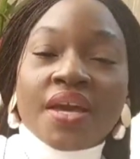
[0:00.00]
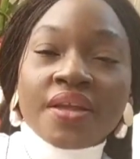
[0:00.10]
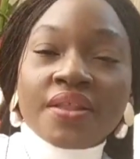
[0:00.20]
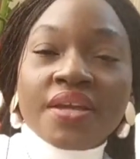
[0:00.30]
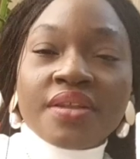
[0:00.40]

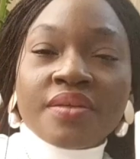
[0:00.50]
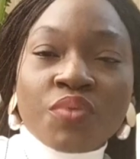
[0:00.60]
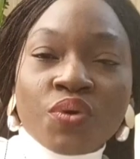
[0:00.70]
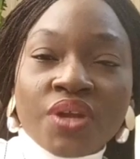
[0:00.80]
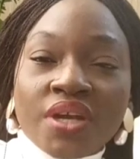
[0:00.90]
early in the
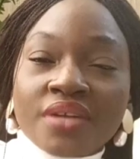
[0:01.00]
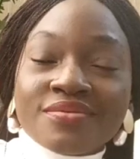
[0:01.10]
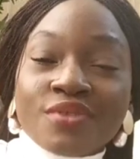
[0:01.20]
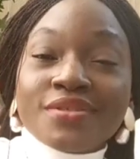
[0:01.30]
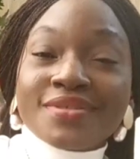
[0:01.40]
morning,
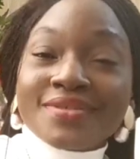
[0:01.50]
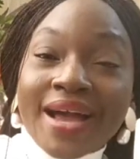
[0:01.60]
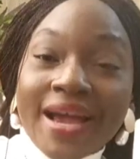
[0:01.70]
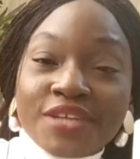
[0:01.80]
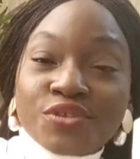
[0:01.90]
not
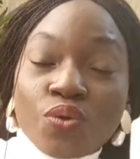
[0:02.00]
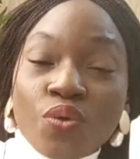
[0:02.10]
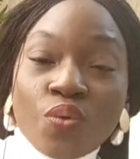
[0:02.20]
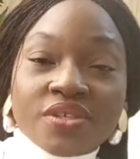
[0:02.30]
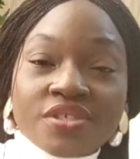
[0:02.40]
ice
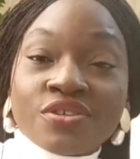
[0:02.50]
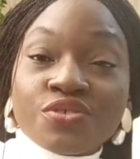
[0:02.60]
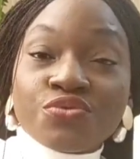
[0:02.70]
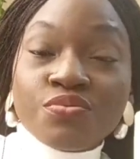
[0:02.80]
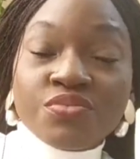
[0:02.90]
cold water,
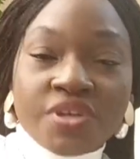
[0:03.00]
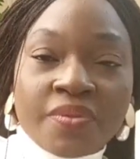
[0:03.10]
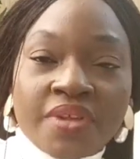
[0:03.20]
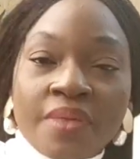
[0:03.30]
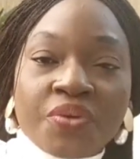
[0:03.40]
just room
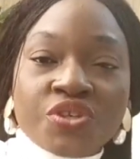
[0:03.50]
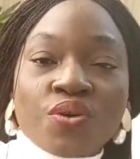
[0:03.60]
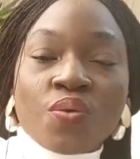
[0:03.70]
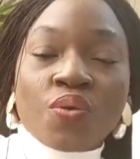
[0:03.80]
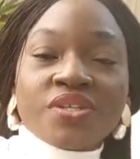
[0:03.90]

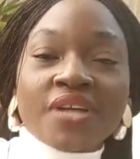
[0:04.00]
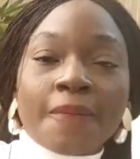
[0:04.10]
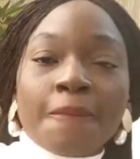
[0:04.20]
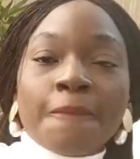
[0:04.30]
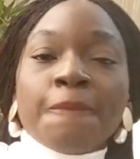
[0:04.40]
temperature water,
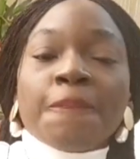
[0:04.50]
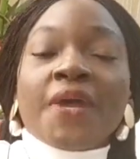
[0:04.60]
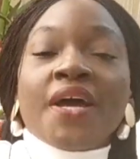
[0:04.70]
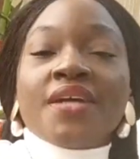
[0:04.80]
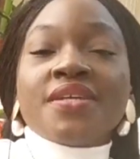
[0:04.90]

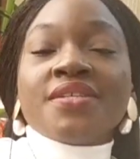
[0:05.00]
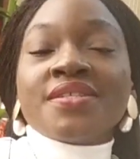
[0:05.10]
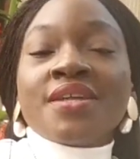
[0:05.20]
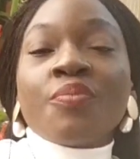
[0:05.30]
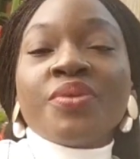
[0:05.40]

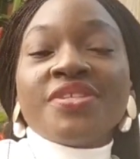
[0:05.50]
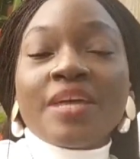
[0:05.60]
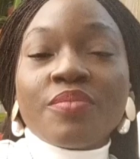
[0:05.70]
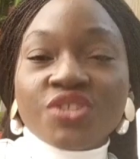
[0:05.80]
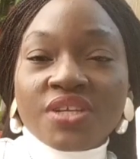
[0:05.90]
there will be
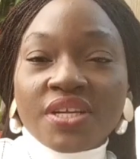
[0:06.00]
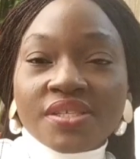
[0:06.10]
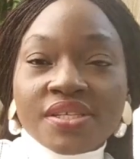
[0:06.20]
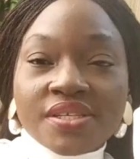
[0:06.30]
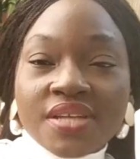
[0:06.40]

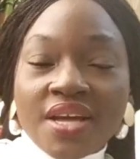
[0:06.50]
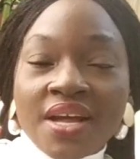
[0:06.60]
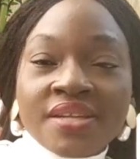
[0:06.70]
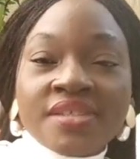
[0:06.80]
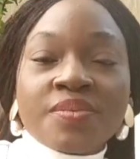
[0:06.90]
thermogenesis.
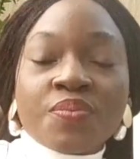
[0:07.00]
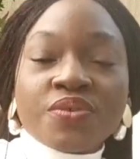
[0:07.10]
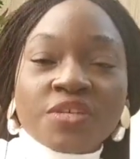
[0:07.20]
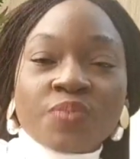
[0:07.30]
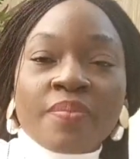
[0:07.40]
And this is a
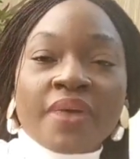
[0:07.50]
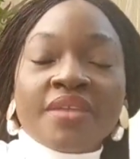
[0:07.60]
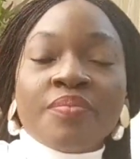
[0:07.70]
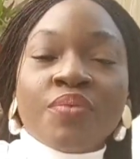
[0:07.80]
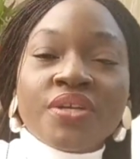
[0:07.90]
process whereby
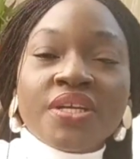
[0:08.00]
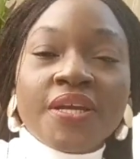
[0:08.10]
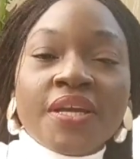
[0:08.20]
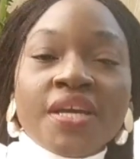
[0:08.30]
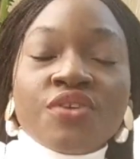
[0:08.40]
the body
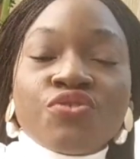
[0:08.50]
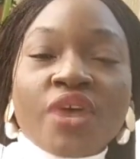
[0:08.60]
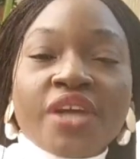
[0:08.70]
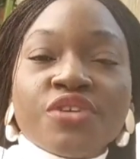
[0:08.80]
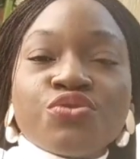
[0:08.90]

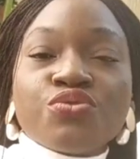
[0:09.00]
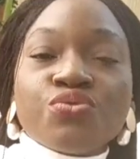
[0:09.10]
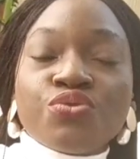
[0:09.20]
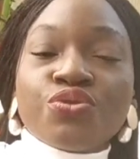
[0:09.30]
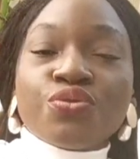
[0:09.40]
tries to,
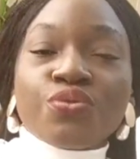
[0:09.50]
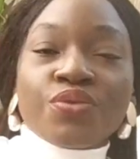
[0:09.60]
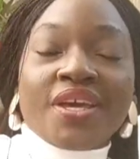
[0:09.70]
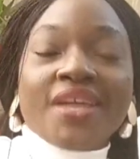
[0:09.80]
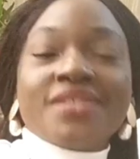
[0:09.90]
you know,
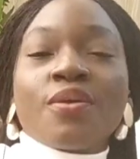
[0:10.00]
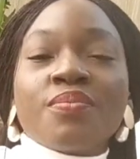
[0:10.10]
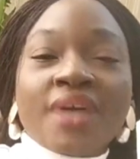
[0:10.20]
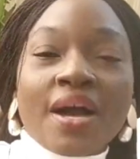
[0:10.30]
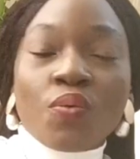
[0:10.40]
heat
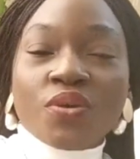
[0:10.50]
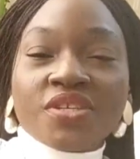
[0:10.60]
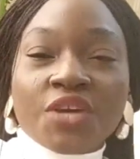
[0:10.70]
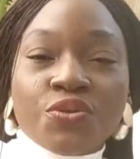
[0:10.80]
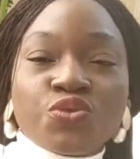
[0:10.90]
up that
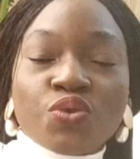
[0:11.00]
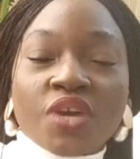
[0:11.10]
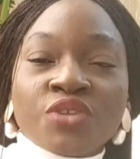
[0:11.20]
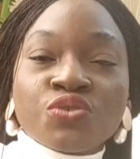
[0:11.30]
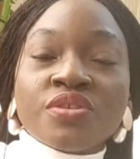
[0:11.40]
water you took
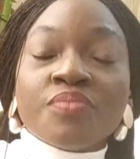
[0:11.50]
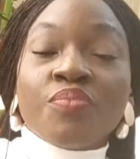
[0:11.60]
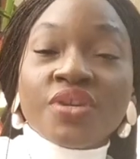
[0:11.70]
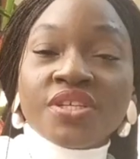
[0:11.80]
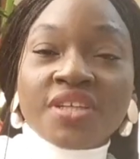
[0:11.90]
into the
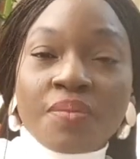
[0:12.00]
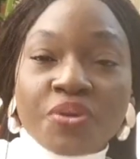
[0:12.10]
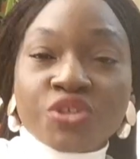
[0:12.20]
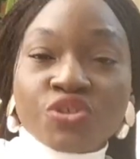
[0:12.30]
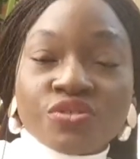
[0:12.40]
body
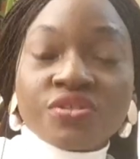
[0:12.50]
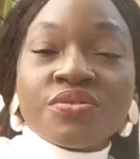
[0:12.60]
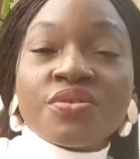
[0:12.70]
temperature, to